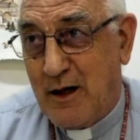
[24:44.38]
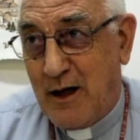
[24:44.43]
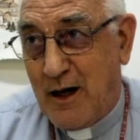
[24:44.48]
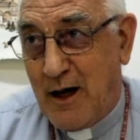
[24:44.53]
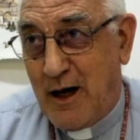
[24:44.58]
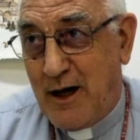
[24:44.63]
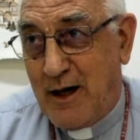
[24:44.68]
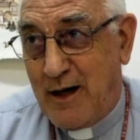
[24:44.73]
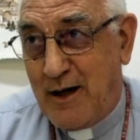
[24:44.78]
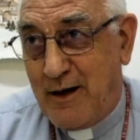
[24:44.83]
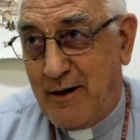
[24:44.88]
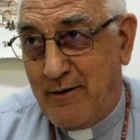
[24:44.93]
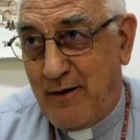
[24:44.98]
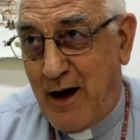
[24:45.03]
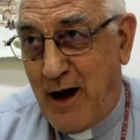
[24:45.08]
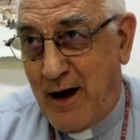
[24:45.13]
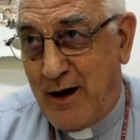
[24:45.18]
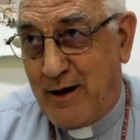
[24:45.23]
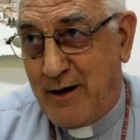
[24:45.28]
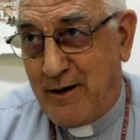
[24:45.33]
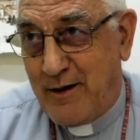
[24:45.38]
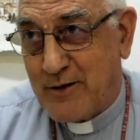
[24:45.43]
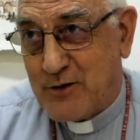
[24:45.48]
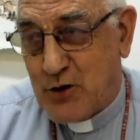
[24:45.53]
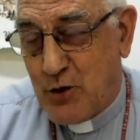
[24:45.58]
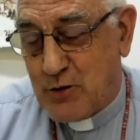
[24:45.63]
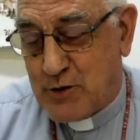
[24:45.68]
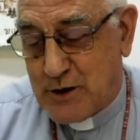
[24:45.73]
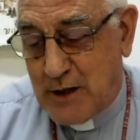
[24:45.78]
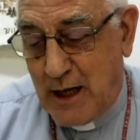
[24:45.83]
a
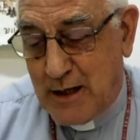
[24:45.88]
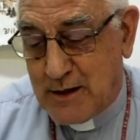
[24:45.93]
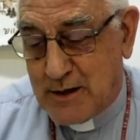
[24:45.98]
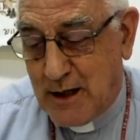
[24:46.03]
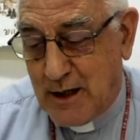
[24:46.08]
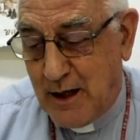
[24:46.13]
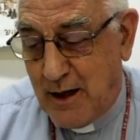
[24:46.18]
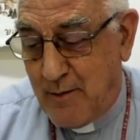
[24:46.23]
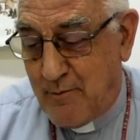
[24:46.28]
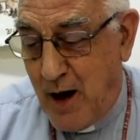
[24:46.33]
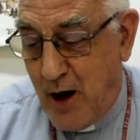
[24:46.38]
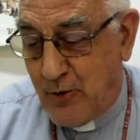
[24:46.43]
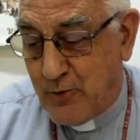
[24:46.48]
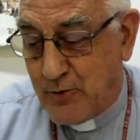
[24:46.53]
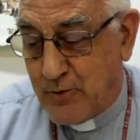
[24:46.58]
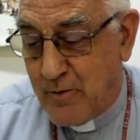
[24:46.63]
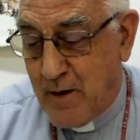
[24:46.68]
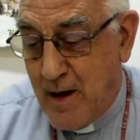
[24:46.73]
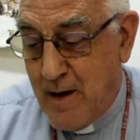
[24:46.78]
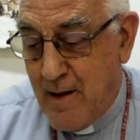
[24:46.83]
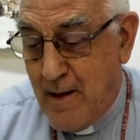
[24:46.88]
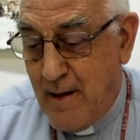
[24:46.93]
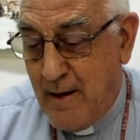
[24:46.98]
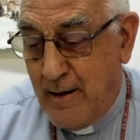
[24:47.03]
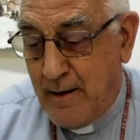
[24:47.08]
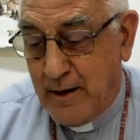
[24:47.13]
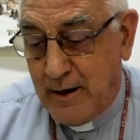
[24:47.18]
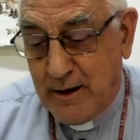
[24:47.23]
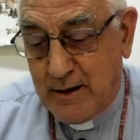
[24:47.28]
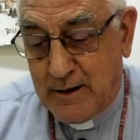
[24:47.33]
substantial amount.
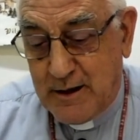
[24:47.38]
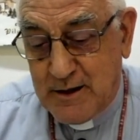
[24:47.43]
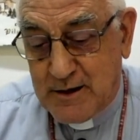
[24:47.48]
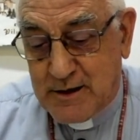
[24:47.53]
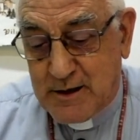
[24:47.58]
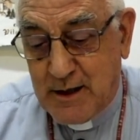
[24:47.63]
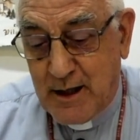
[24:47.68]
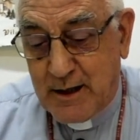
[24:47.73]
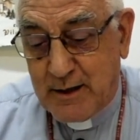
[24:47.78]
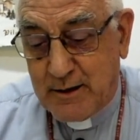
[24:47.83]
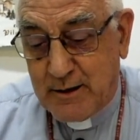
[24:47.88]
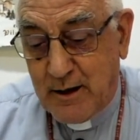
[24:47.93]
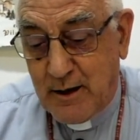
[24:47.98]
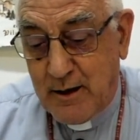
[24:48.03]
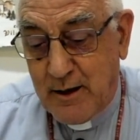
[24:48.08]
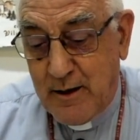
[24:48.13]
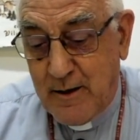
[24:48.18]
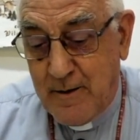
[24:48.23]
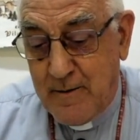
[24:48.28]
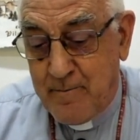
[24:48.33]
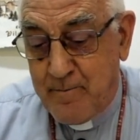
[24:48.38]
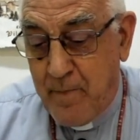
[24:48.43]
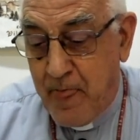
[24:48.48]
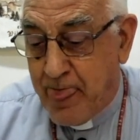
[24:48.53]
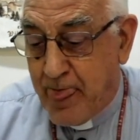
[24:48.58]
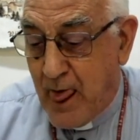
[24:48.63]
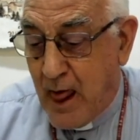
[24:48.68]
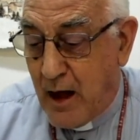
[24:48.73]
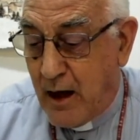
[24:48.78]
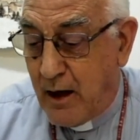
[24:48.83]
It will certainly
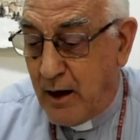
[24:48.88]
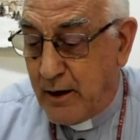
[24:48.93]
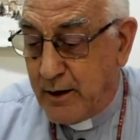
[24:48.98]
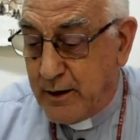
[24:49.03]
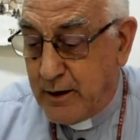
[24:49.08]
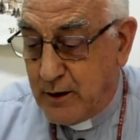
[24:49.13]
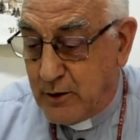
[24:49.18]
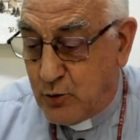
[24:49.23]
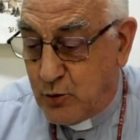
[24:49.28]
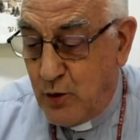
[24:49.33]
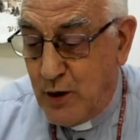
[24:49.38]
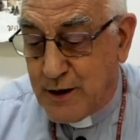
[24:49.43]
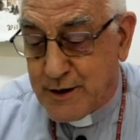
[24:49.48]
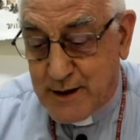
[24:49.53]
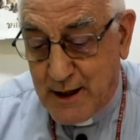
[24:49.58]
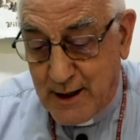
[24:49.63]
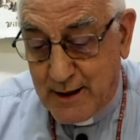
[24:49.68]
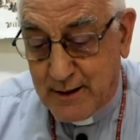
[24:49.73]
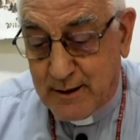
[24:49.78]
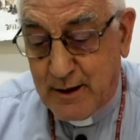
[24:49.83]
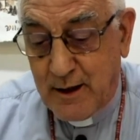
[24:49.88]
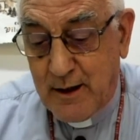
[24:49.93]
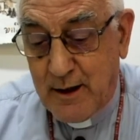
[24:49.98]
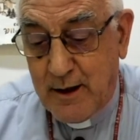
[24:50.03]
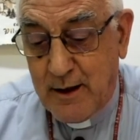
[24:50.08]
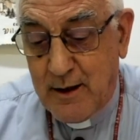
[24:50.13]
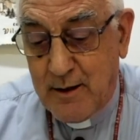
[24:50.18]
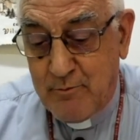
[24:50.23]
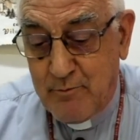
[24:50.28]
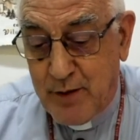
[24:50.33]

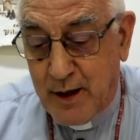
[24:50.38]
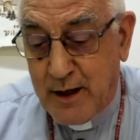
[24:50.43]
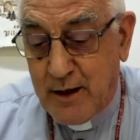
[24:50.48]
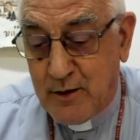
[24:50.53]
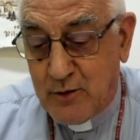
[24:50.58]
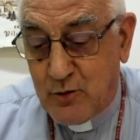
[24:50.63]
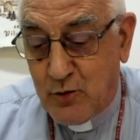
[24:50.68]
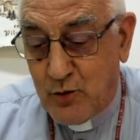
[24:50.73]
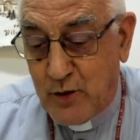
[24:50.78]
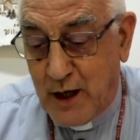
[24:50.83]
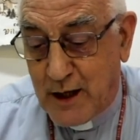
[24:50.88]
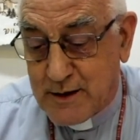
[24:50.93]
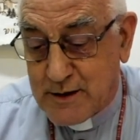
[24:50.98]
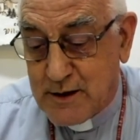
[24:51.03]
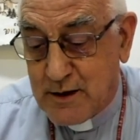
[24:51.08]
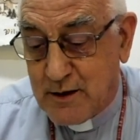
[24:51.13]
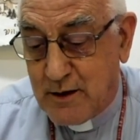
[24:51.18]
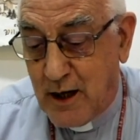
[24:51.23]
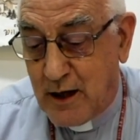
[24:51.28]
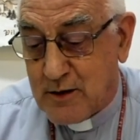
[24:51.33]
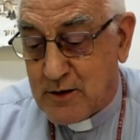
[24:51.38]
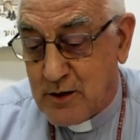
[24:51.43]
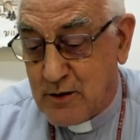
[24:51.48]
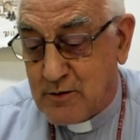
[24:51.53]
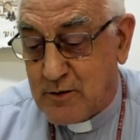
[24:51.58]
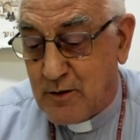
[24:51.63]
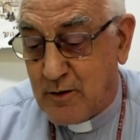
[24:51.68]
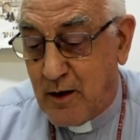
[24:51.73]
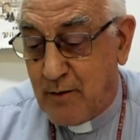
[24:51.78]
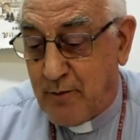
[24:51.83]
bring to the
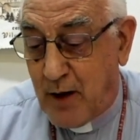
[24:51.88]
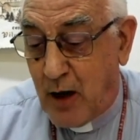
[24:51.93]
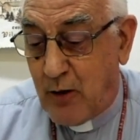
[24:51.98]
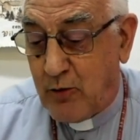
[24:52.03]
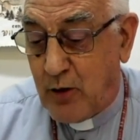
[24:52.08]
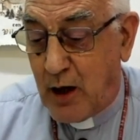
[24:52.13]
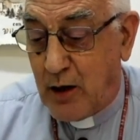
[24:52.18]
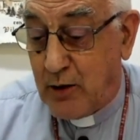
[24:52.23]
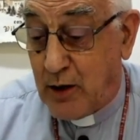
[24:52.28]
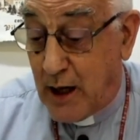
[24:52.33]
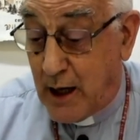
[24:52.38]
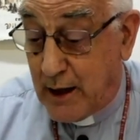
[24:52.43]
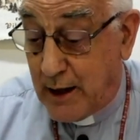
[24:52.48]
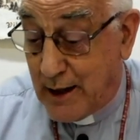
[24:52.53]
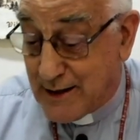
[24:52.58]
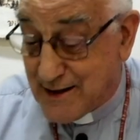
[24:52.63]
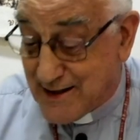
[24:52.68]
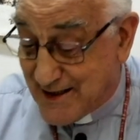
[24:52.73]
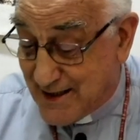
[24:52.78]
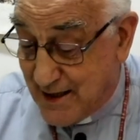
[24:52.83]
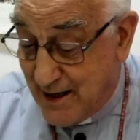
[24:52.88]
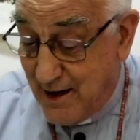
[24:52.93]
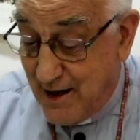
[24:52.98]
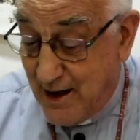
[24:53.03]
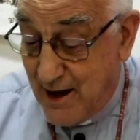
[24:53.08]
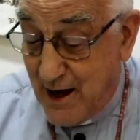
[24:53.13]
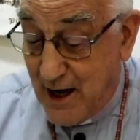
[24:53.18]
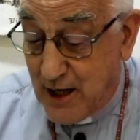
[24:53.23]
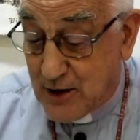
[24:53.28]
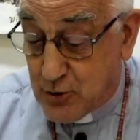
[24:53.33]
Archdiocese of Rabaul
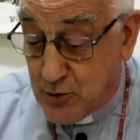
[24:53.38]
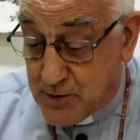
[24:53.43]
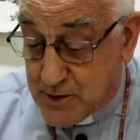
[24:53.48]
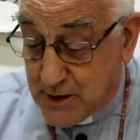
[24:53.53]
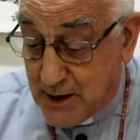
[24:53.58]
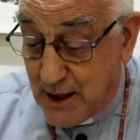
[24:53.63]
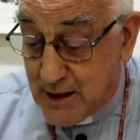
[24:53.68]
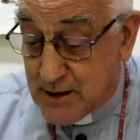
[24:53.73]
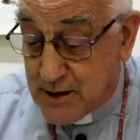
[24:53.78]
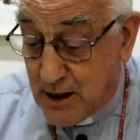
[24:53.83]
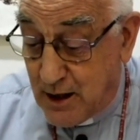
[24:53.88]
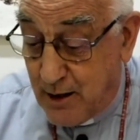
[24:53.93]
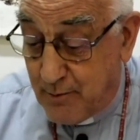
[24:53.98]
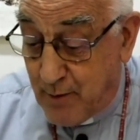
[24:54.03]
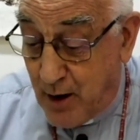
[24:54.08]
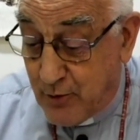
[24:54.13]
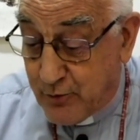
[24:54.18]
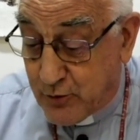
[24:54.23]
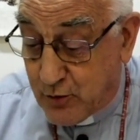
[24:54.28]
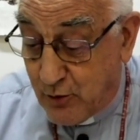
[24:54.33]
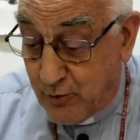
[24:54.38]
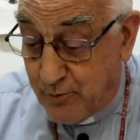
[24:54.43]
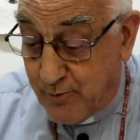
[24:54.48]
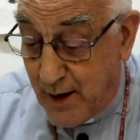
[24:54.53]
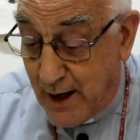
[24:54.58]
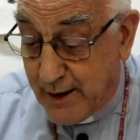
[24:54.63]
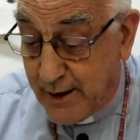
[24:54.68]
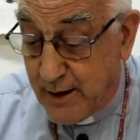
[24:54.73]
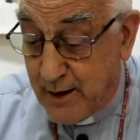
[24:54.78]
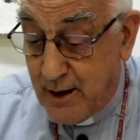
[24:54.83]
a substantial amount of
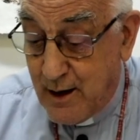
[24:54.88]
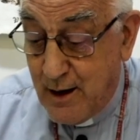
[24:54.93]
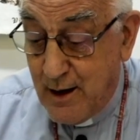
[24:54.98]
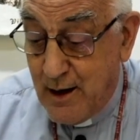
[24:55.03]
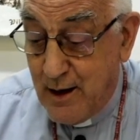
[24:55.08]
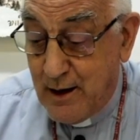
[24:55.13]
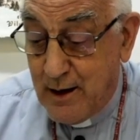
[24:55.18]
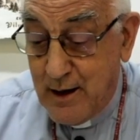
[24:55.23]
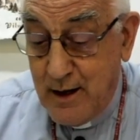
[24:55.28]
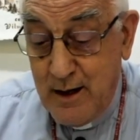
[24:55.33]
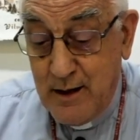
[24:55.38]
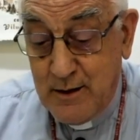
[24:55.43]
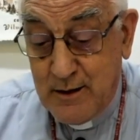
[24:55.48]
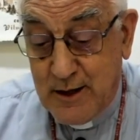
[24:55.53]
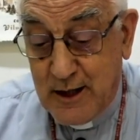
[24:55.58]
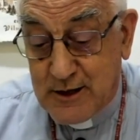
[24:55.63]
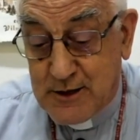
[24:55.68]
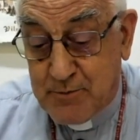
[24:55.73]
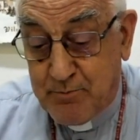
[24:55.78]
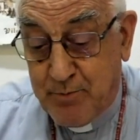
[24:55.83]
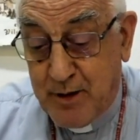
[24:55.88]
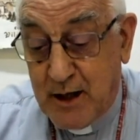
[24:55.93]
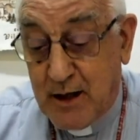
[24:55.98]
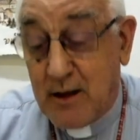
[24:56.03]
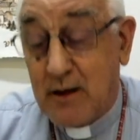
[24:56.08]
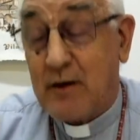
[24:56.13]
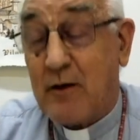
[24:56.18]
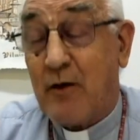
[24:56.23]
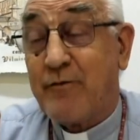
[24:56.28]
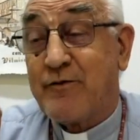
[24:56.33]
money. In the
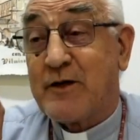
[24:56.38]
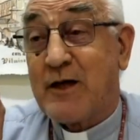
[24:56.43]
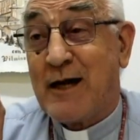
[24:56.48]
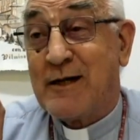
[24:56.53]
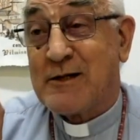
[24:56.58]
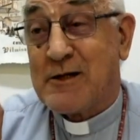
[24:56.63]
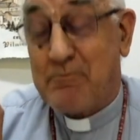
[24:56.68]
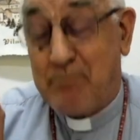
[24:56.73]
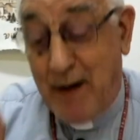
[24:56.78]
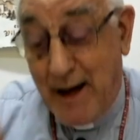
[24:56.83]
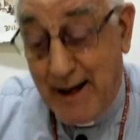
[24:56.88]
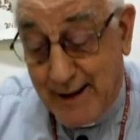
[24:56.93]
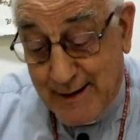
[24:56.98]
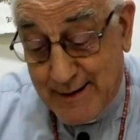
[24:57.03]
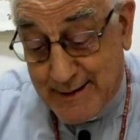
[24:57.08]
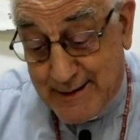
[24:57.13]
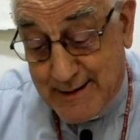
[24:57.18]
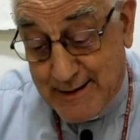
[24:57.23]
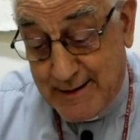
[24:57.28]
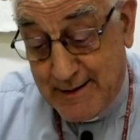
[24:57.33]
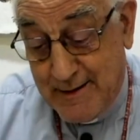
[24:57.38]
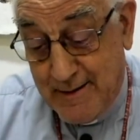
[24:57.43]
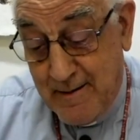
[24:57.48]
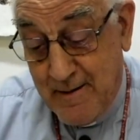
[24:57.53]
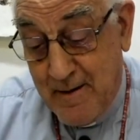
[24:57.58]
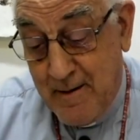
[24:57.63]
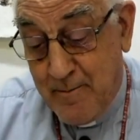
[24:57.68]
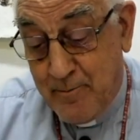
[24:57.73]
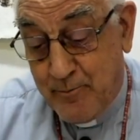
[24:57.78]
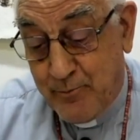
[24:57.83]
spirit of transparency
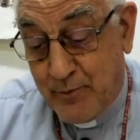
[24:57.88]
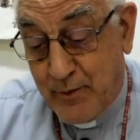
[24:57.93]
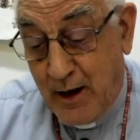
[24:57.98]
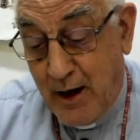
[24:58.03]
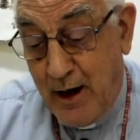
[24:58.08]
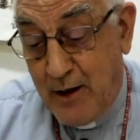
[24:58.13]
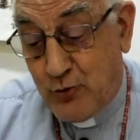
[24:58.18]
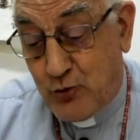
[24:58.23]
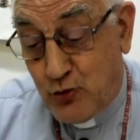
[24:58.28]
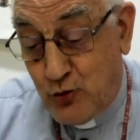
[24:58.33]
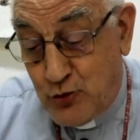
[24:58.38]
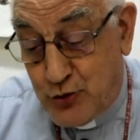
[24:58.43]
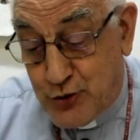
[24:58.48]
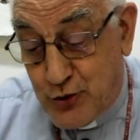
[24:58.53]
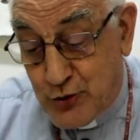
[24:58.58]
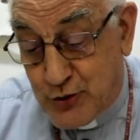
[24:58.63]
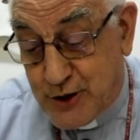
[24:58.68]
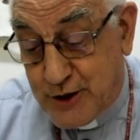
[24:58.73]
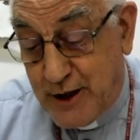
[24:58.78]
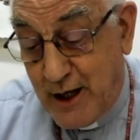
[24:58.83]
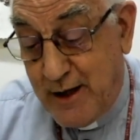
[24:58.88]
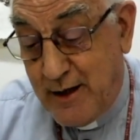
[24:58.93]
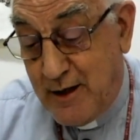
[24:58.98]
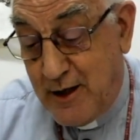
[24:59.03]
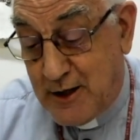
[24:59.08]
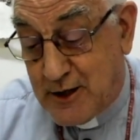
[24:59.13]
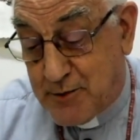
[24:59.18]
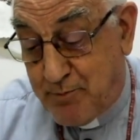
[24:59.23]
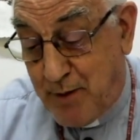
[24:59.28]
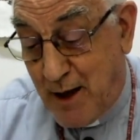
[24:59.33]
and to sustain
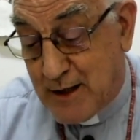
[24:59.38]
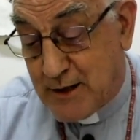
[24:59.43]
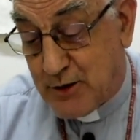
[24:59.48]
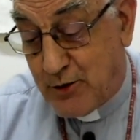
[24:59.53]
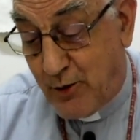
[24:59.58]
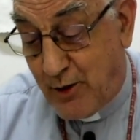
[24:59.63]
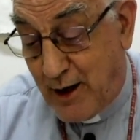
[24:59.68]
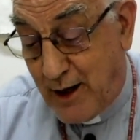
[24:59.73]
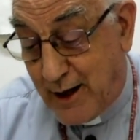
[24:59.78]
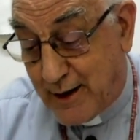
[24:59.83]
his pastoral